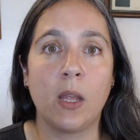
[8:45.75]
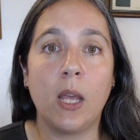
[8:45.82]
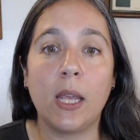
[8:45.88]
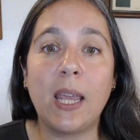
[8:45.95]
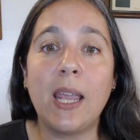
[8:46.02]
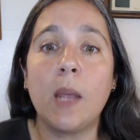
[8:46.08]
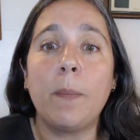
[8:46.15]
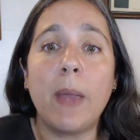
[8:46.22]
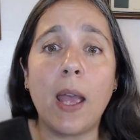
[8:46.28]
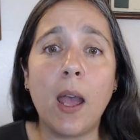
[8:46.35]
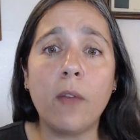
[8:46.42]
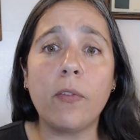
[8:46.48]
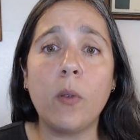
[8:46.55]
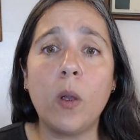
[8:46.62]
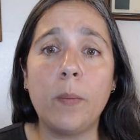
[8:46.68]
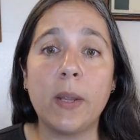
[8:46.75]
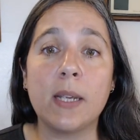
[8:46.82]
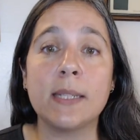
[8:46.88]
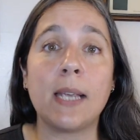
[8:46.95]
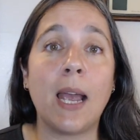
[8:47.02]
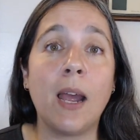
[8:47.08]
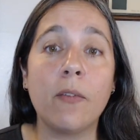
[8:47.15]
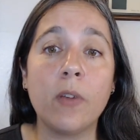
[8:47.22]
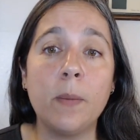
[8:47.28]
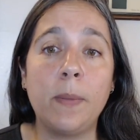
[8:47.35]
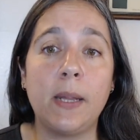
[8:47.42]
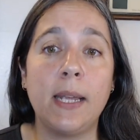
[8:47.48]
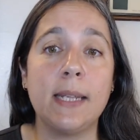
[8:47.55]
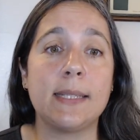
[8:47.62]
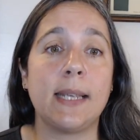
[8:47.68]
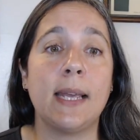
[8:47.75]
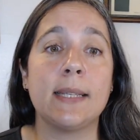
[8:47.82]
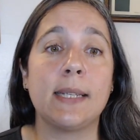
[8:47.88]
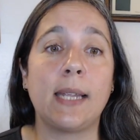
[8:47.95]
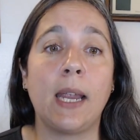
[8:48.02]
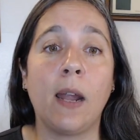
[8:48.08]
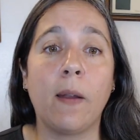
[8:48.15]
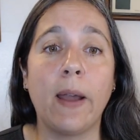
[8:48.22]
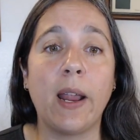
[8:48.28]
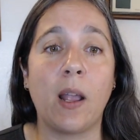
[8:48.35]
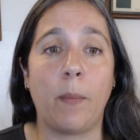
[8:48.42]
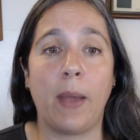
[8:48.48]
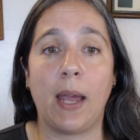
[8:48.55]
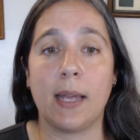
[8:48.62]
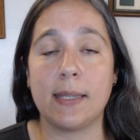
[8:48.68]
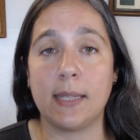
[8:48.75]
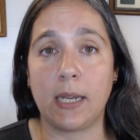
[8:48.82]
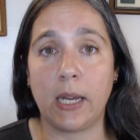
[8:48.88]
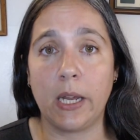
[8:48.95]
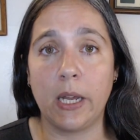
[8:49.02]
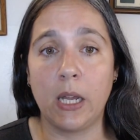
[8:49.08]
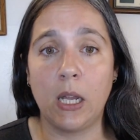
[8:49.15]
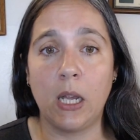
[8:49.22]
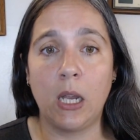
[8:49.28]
It can't be everyone because every place has a carrying capacity.